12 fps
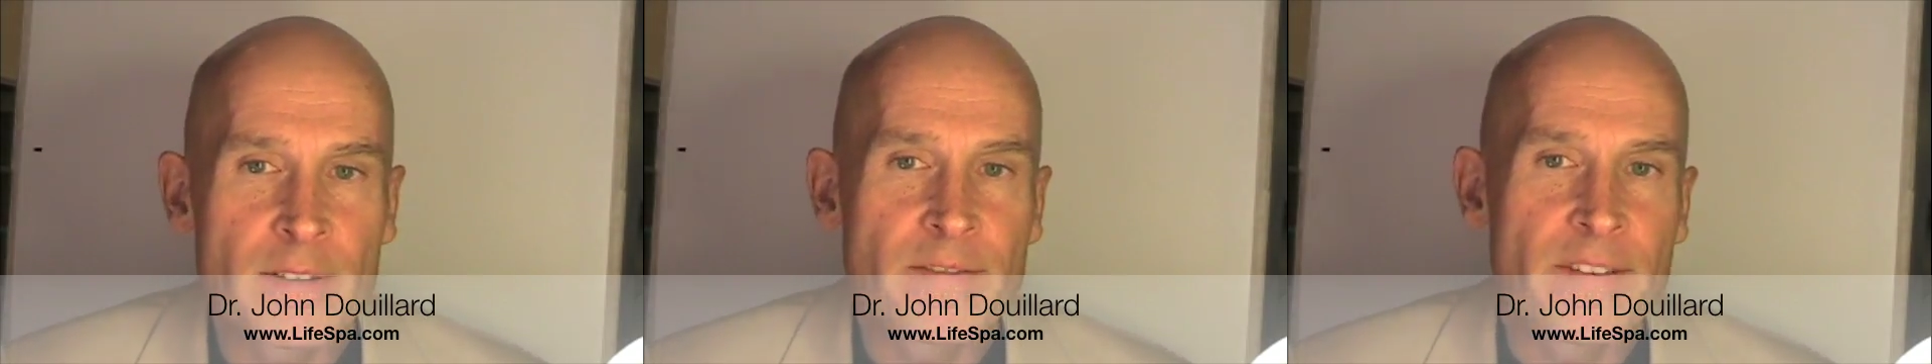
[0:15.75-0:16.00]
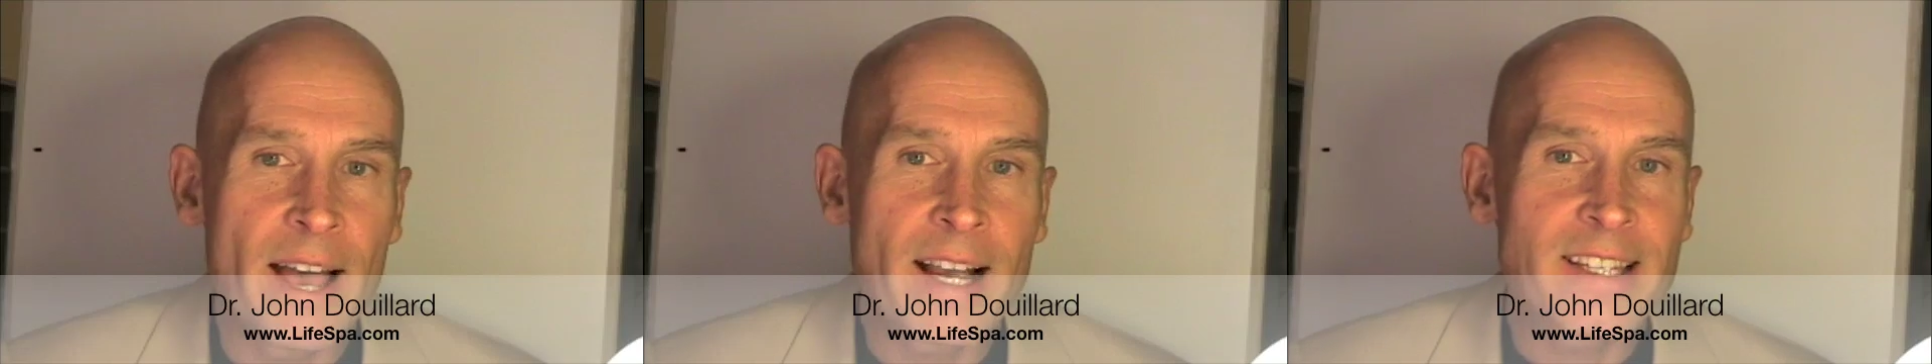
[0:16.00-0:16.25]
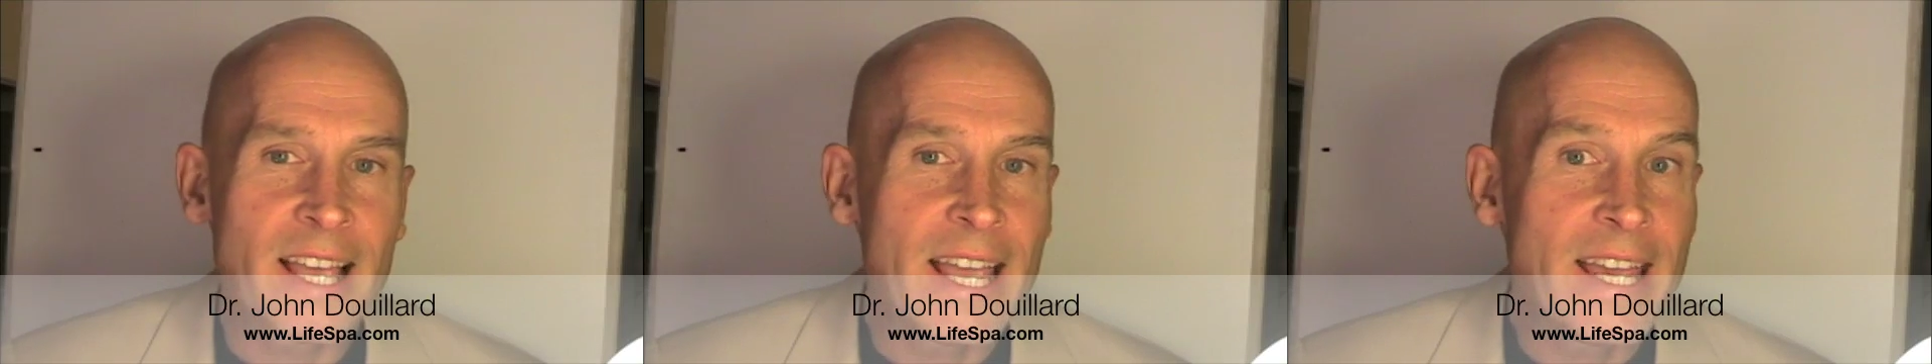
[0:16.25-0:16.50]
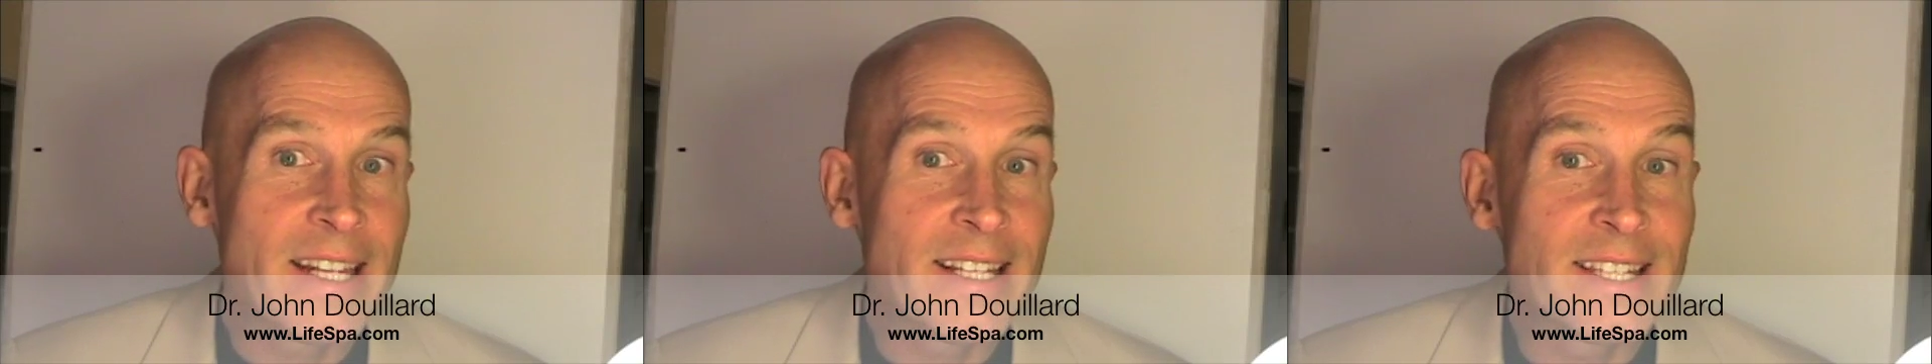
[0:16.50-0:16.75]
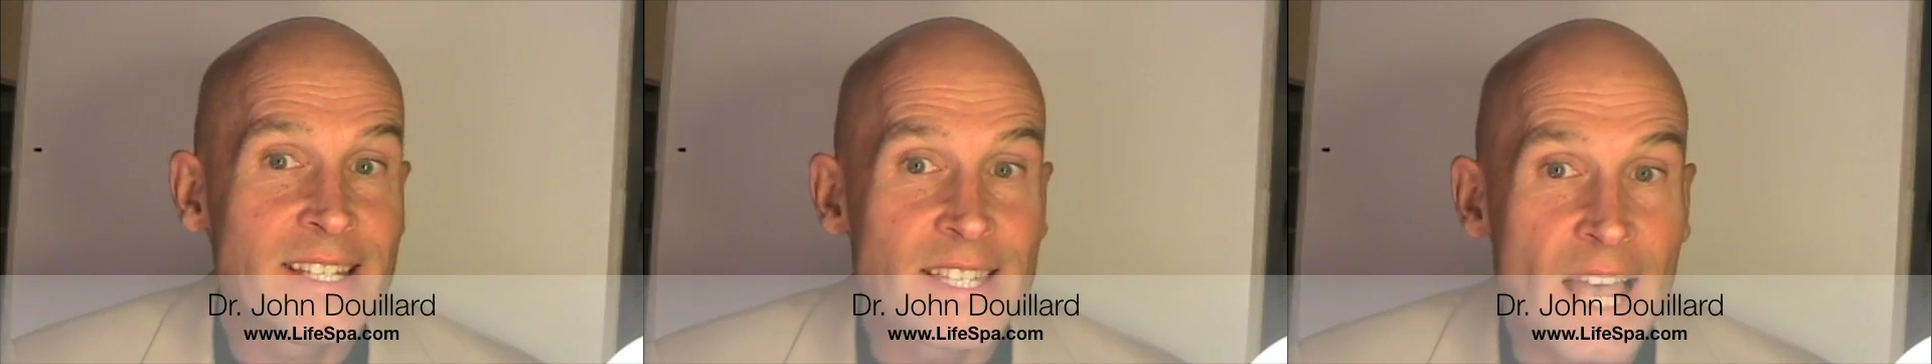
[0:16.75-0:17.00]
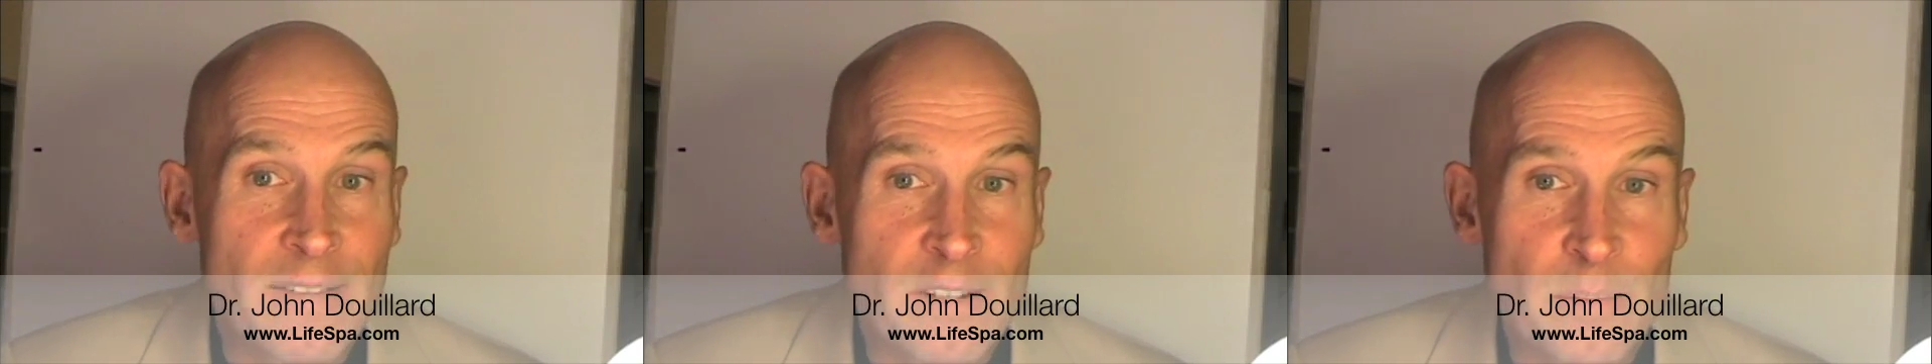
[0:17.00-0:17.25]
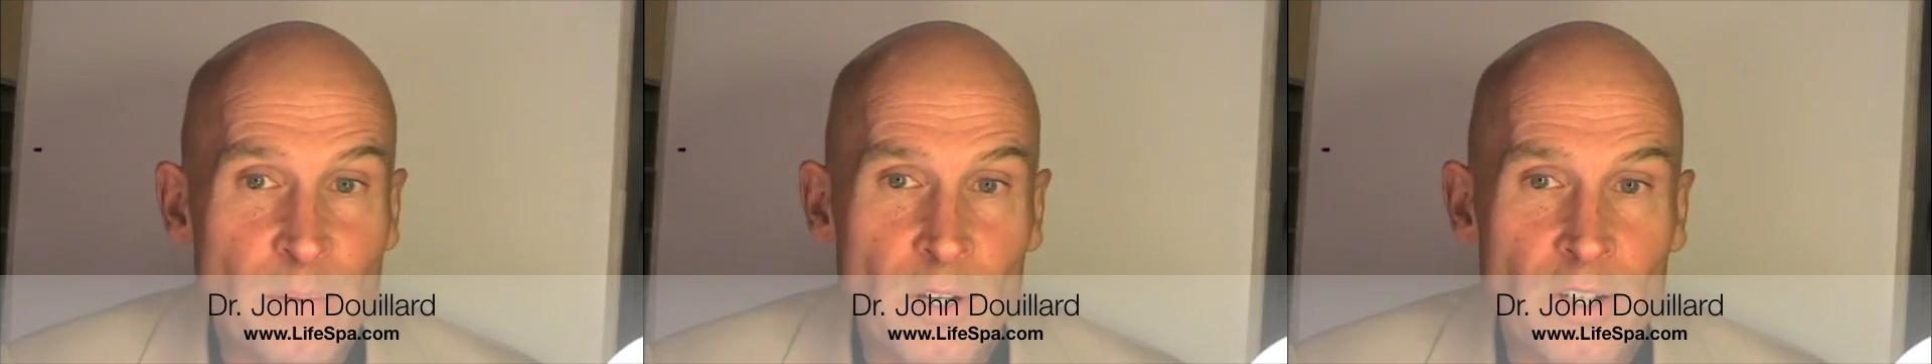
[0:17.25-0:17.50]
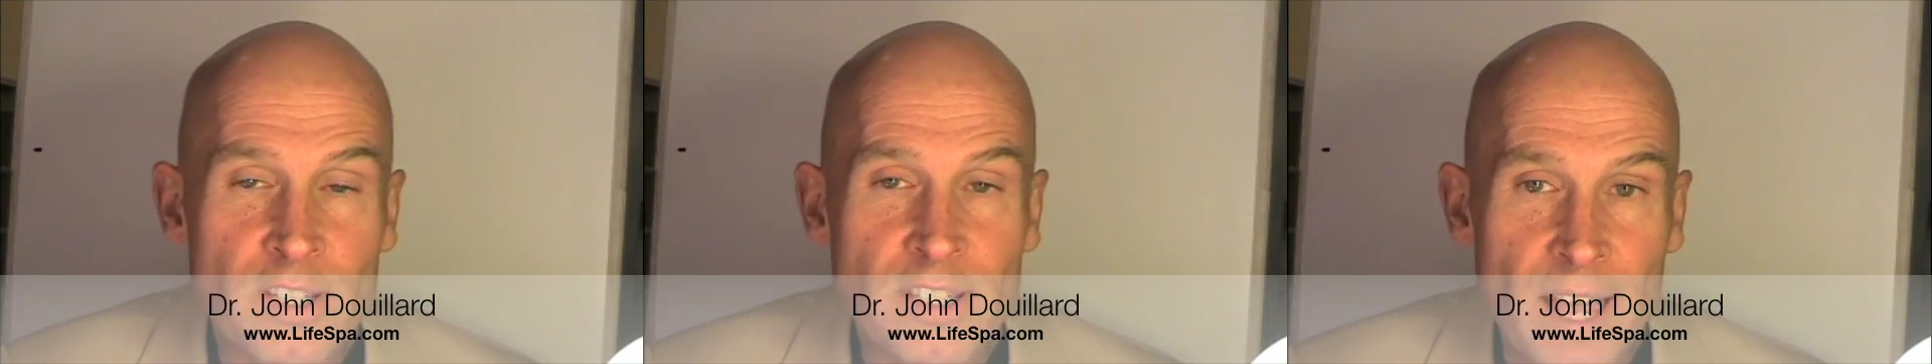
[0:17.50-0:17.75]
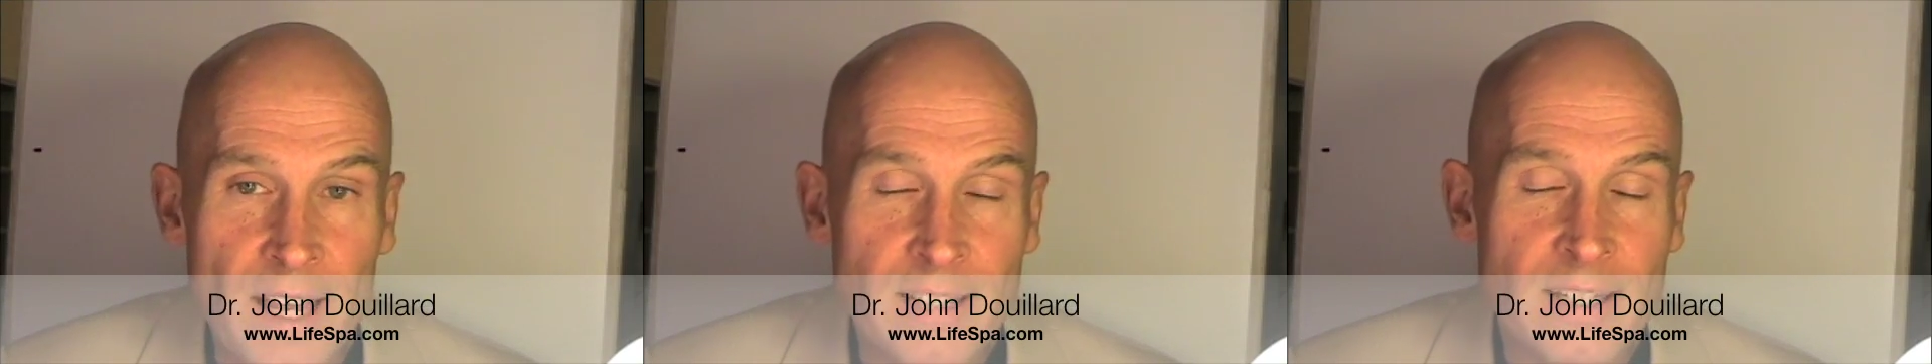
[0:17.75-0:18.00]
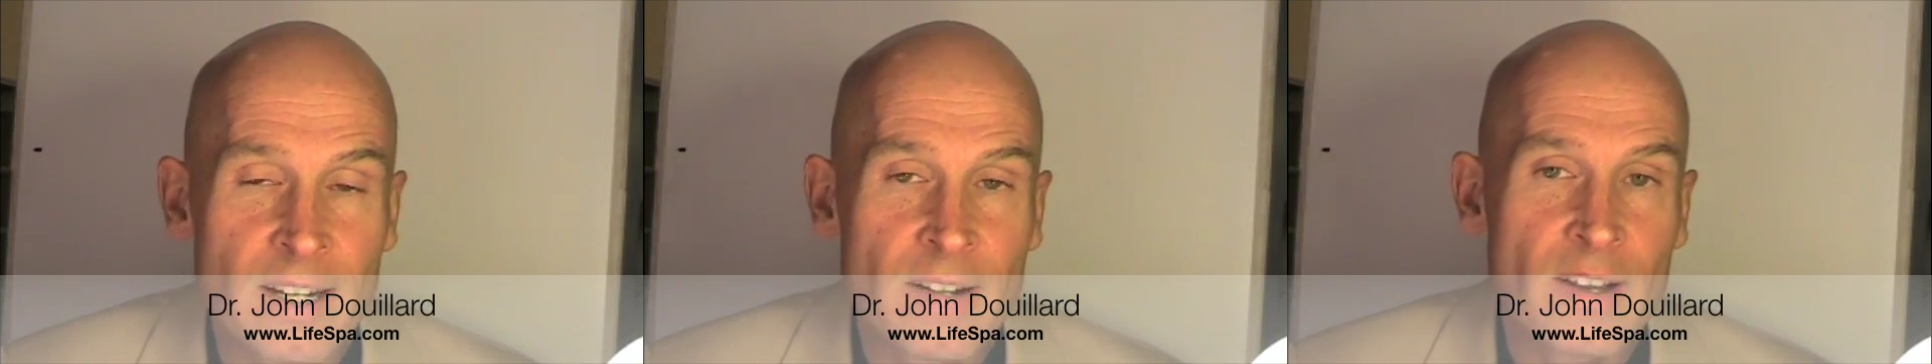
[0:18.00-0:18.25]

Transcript: affects 87%